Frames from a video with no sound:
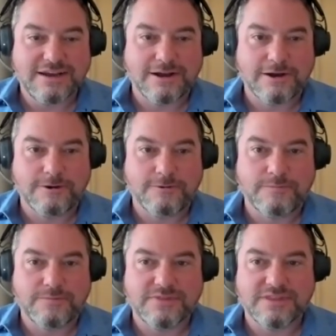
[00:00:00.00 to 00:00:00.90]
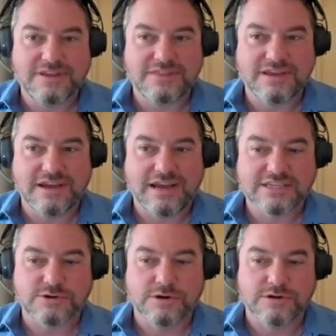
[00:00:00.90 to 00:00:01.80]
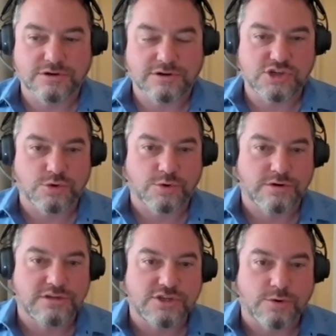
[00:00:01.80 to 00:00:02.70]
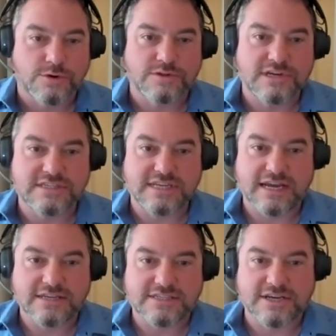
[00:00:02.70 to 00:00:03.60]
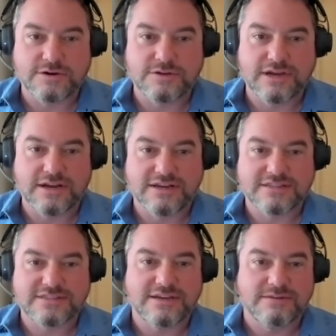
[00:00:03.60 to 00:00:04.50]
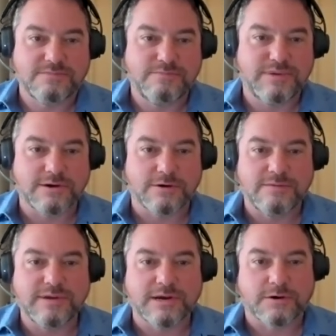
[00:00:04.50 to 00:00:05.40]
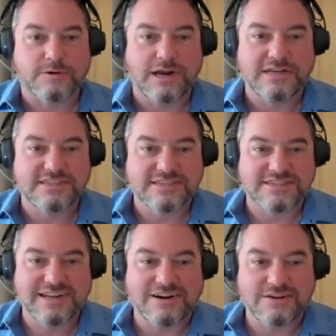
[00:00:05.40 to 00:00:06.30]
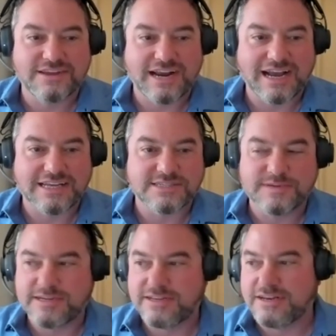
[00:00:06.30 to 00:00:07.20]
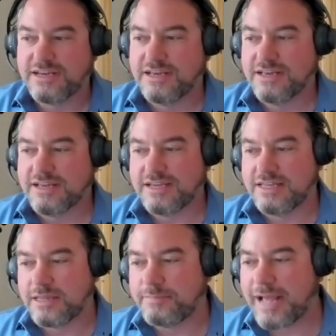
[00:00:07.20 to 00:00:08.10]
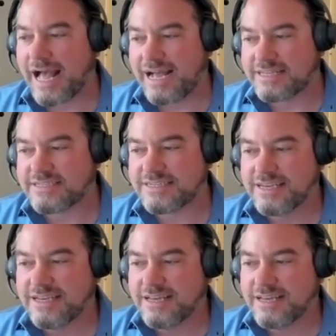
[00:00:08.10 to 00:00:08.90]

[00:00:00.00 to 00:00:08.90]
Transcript: The escrows are shorter and shorter these days, so it's a bigger and bigger crisis now than it has been in the past.